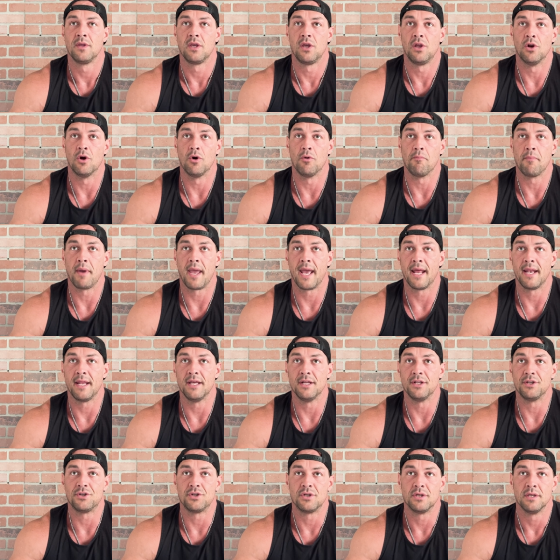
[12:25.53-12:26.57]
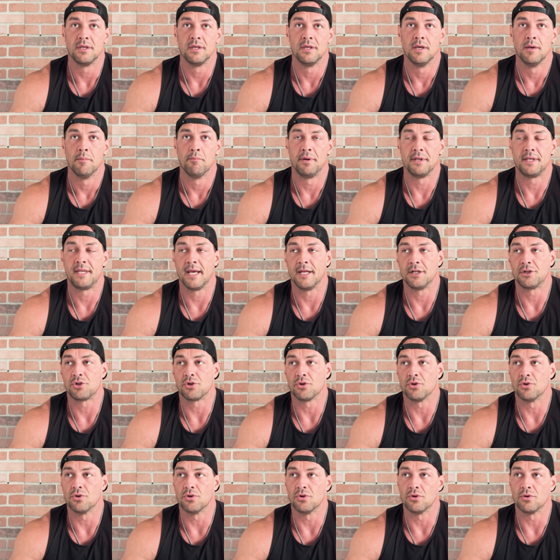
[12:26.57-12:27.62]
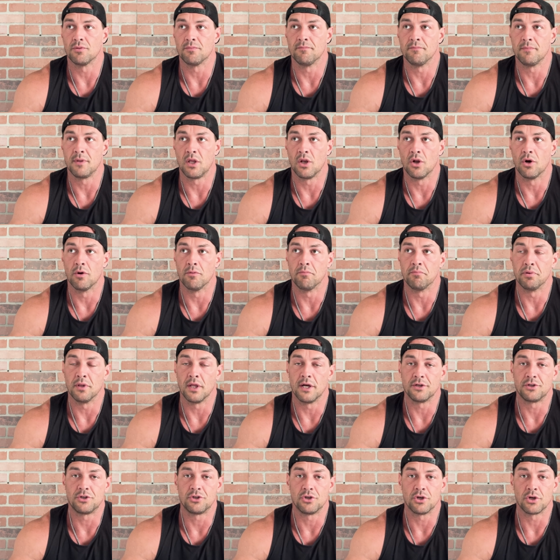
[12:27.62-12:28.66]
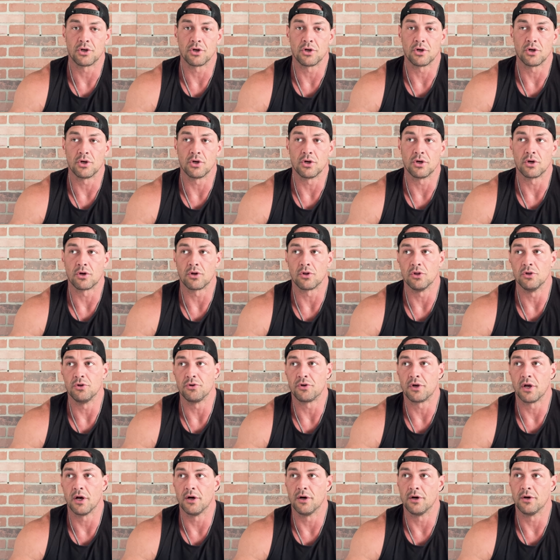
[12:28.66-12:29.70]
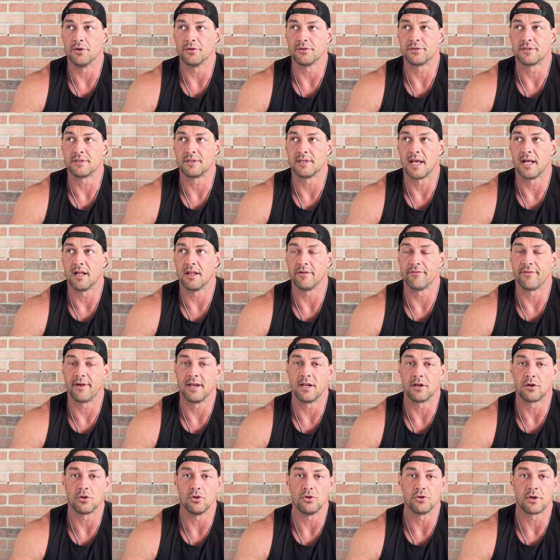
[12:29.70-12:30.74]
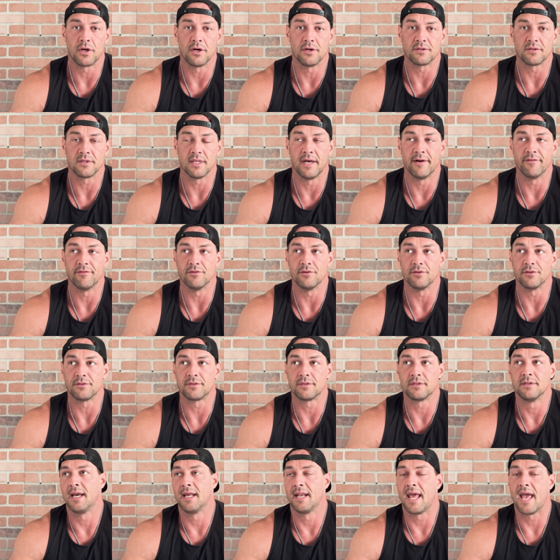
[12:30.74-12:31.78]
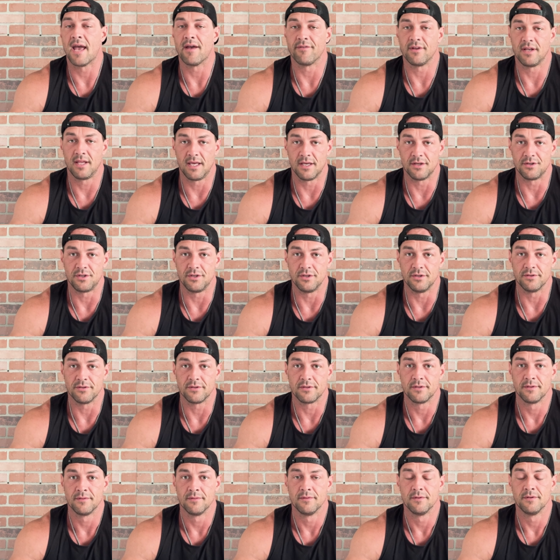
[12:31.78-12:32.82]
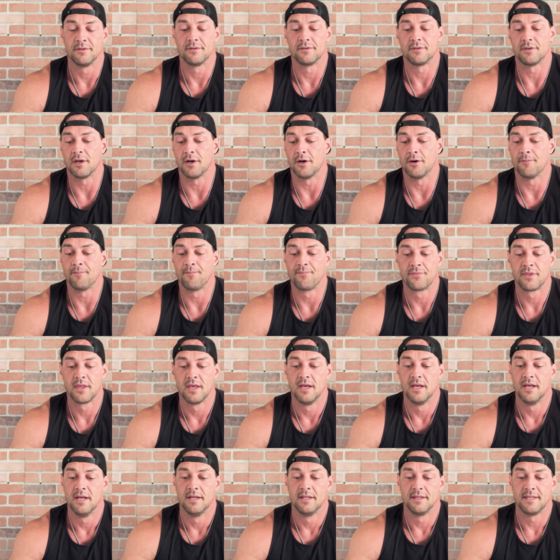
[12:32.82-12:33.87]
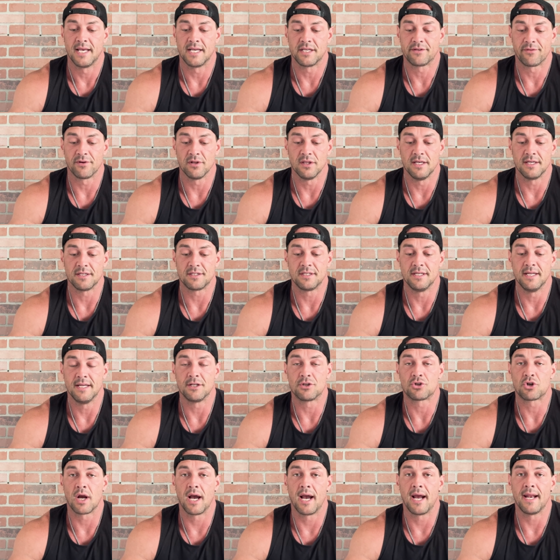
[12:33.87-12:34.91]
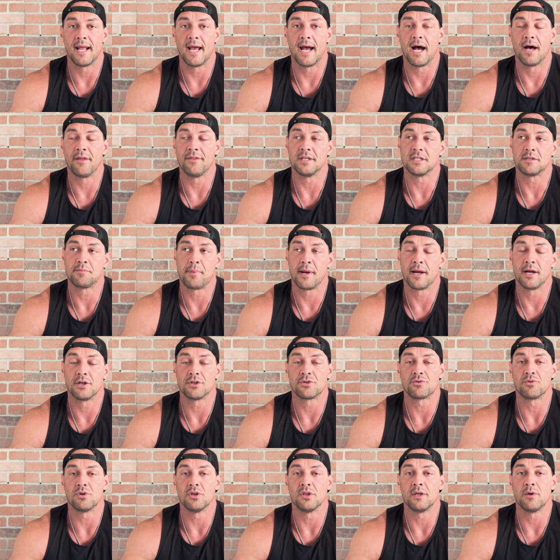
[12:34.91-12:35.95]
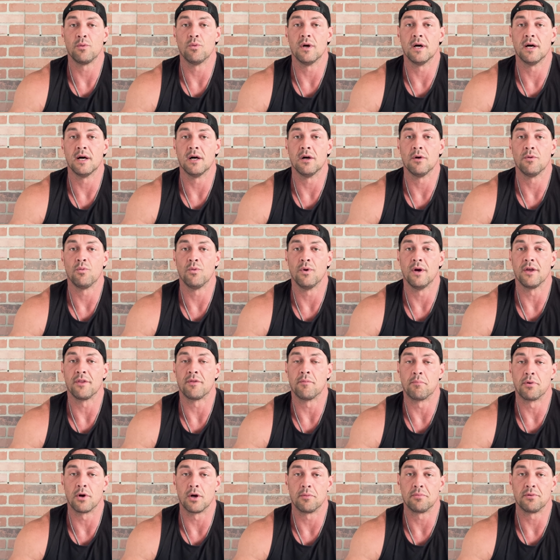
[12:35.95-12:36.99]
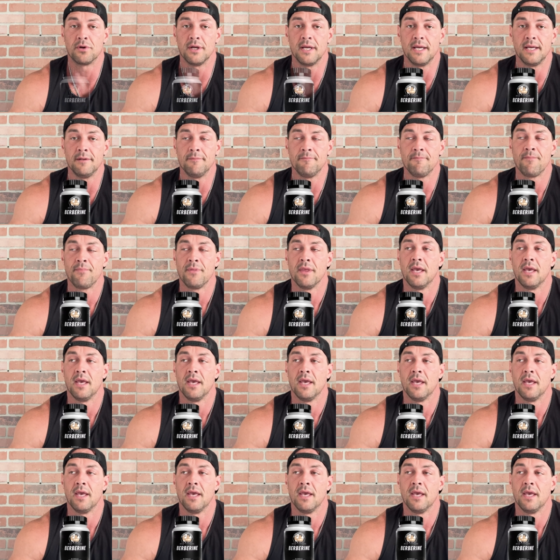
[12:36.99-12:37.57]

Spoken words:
manage potential, blood sugar, glucose, elevated glucose levels and having issues. So thanks for listening. Try it out. This pairs really well with berberine